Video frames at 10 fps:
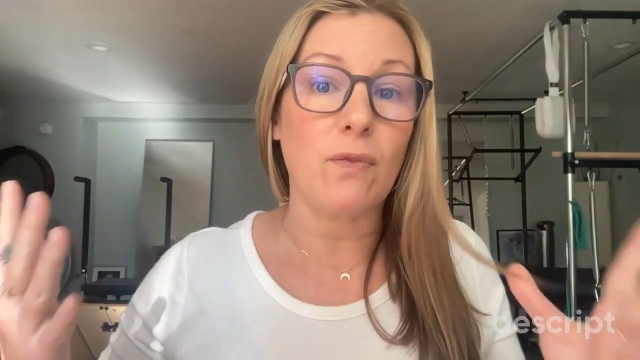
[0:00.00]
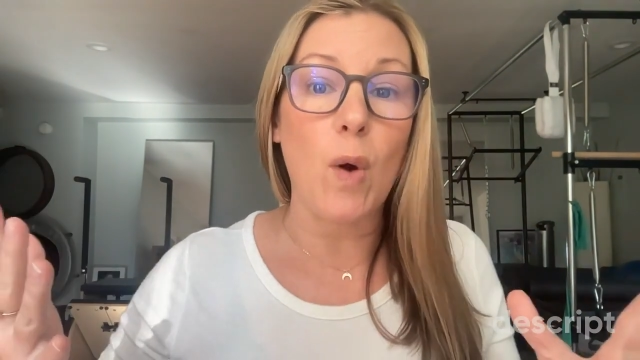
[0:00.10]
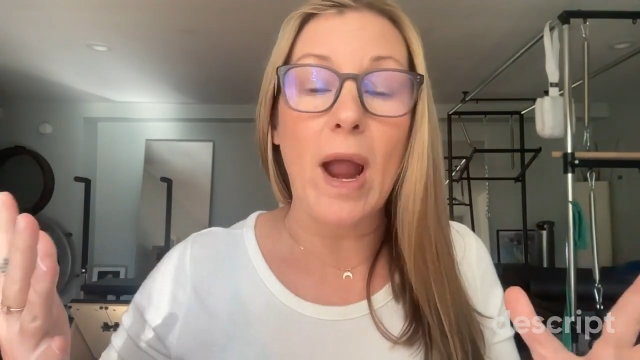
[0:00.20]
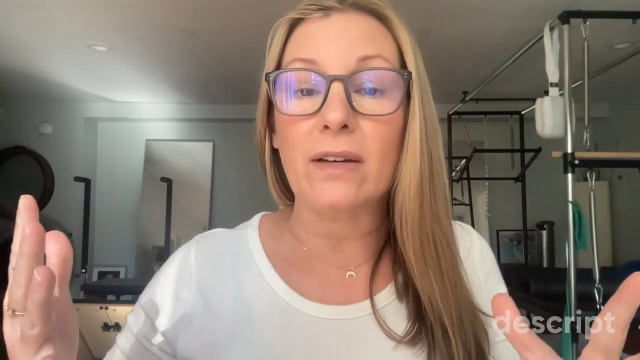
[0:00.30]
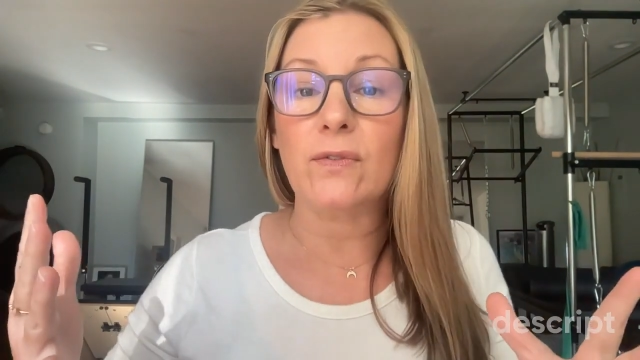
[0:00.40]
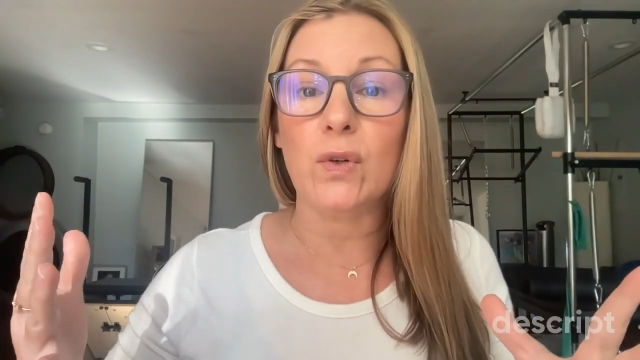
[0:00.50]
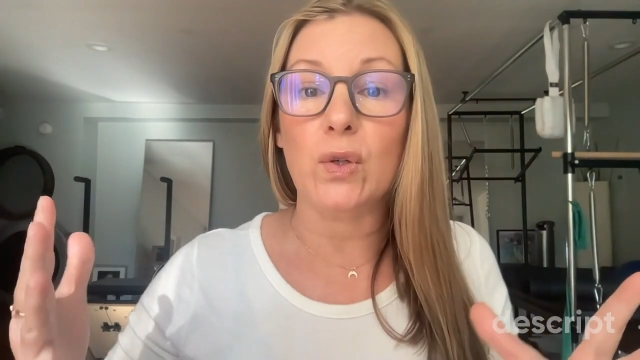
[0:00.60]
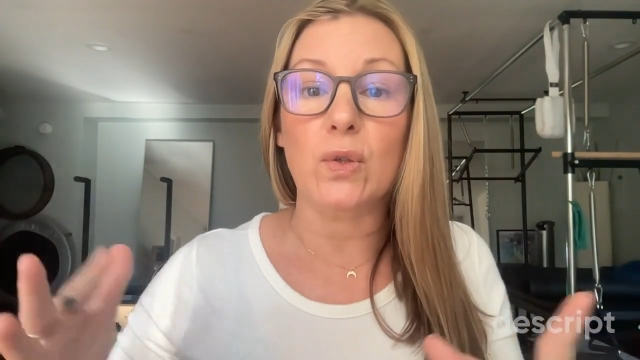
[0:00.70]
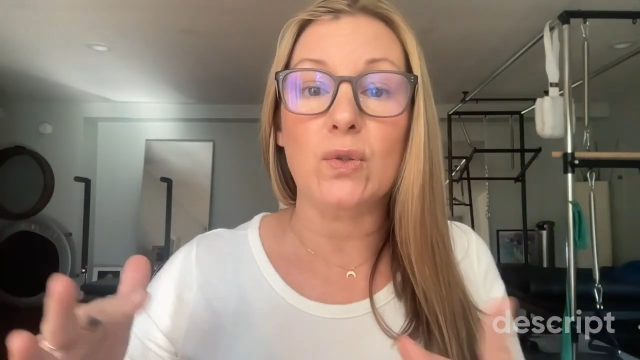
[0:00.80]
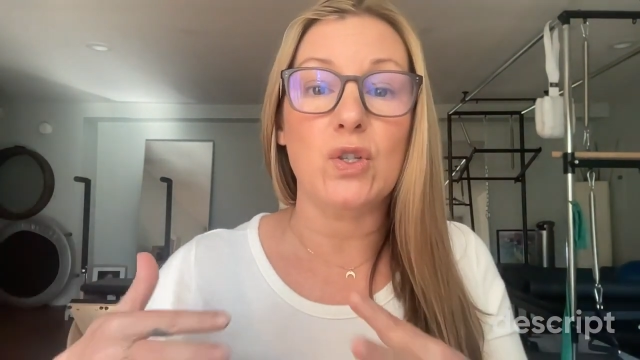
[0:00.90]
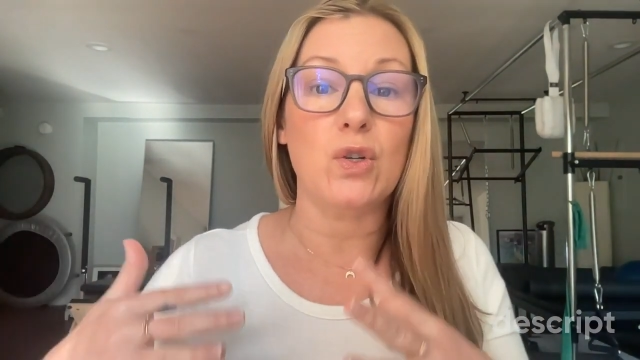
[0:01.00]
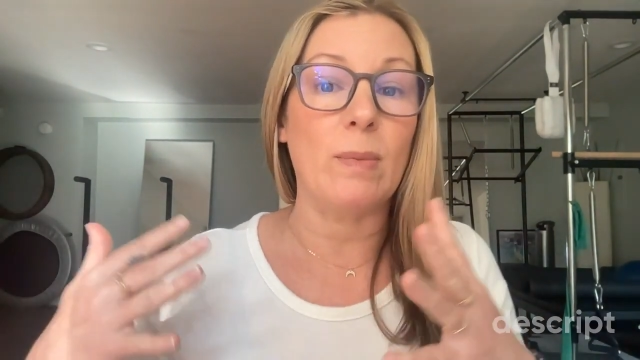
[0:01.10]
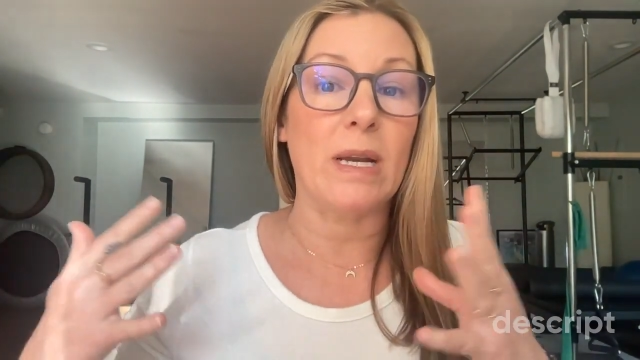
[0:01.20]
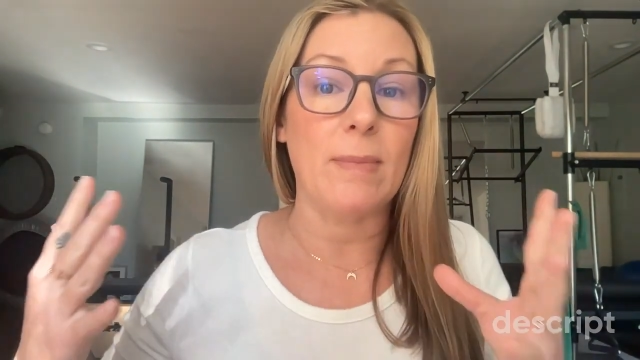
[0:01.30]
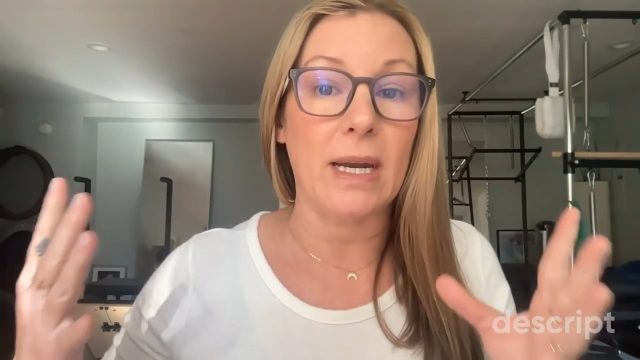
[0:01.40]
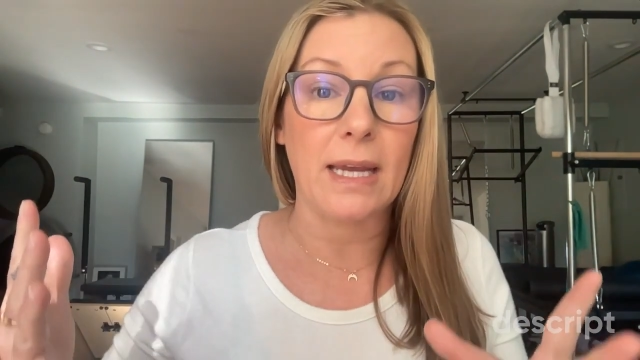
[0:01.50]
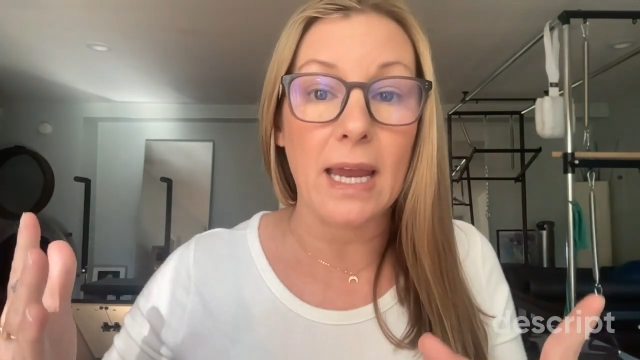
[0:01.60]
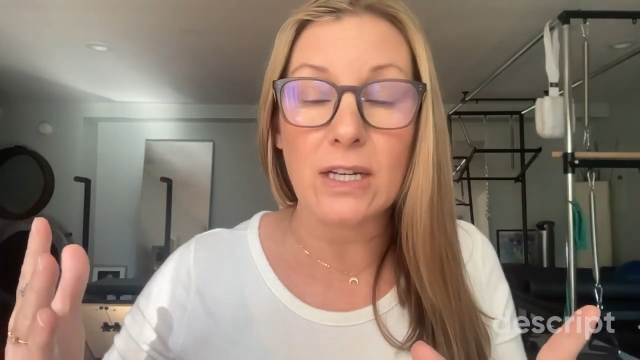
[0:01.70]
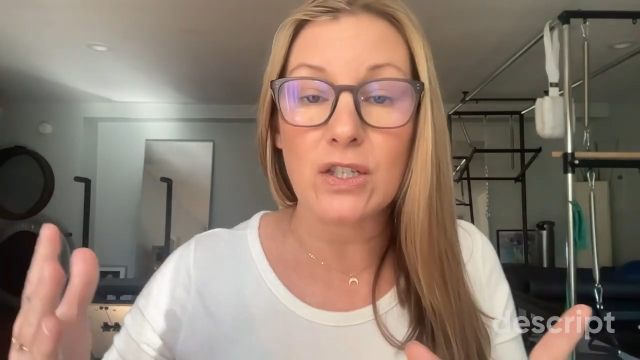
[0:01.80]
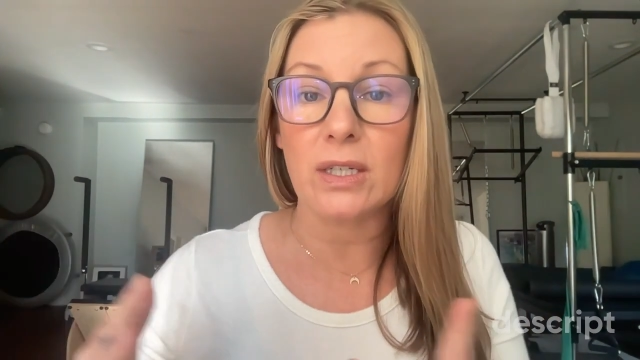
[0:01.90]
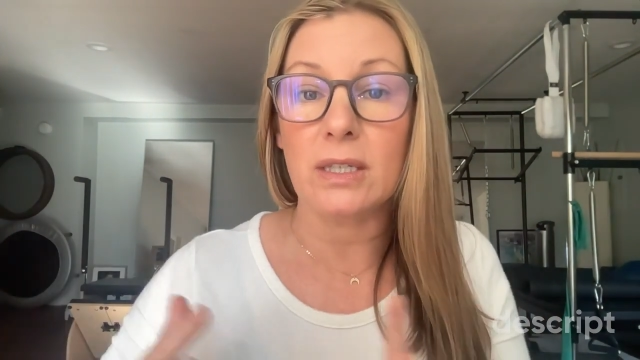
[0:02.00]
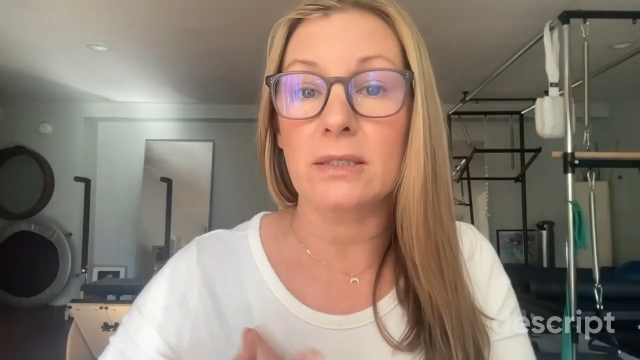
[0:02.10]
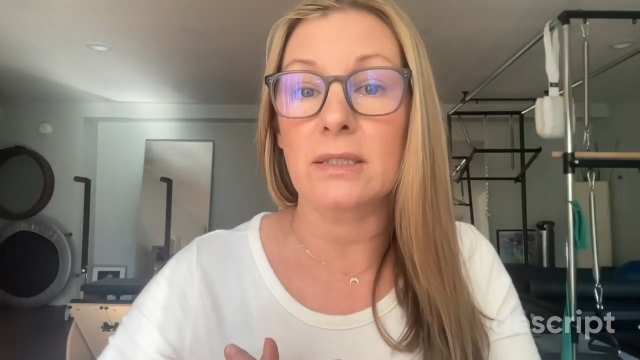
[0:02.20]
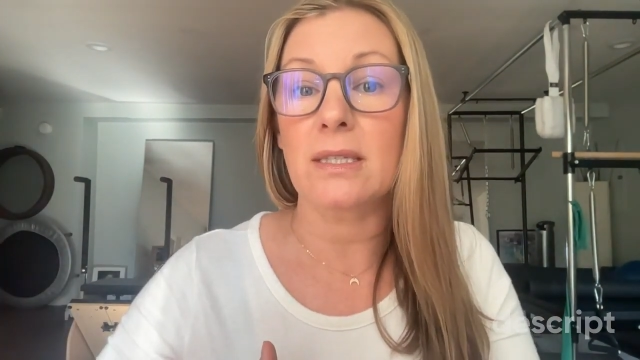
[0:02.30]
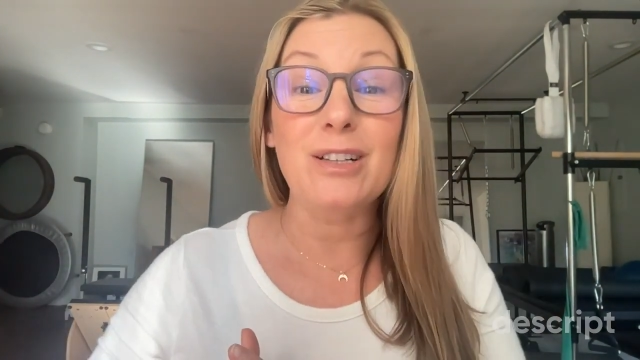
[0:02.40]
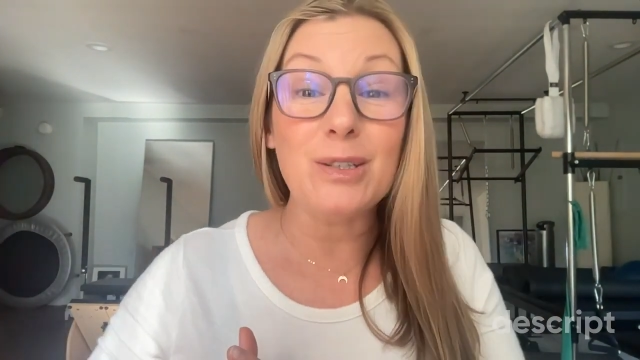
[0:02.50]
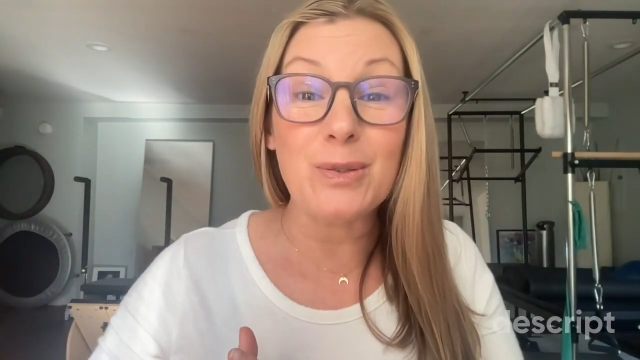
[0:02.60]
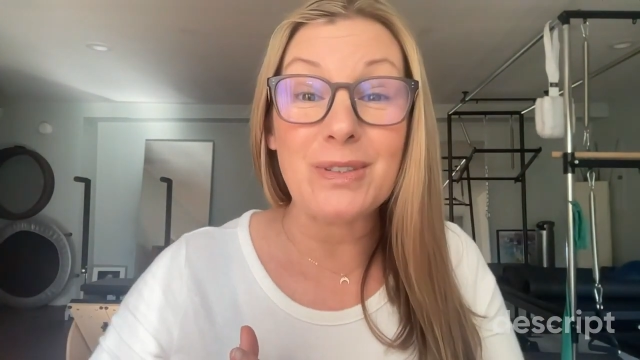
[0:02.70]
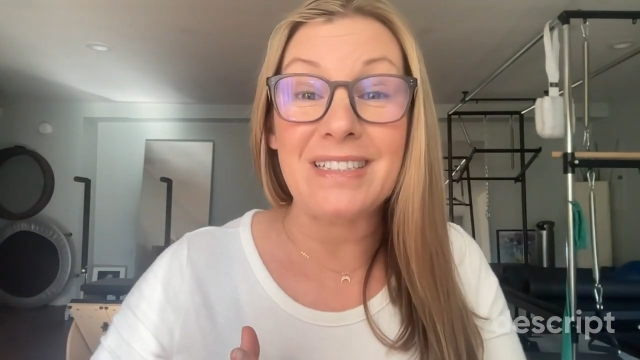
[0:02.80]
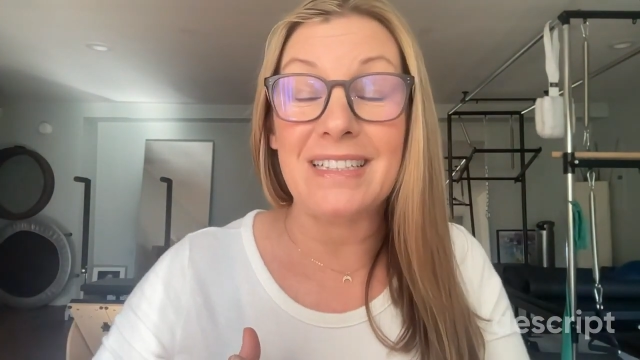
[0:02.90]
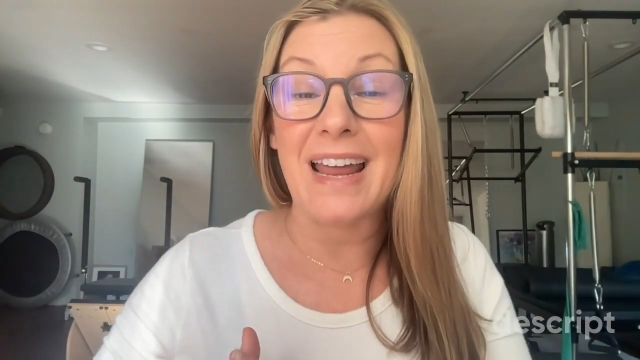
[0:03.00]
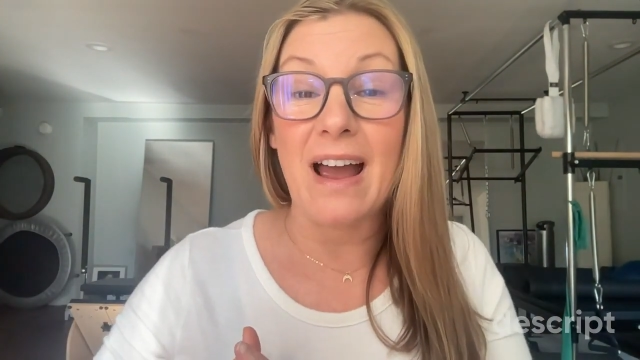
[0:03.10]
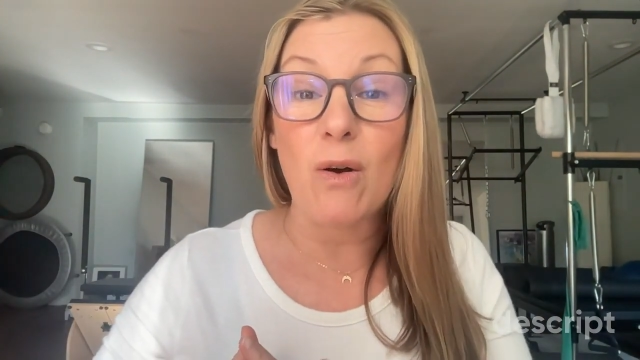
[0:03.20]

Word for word: fried foods, too many medications, gluten,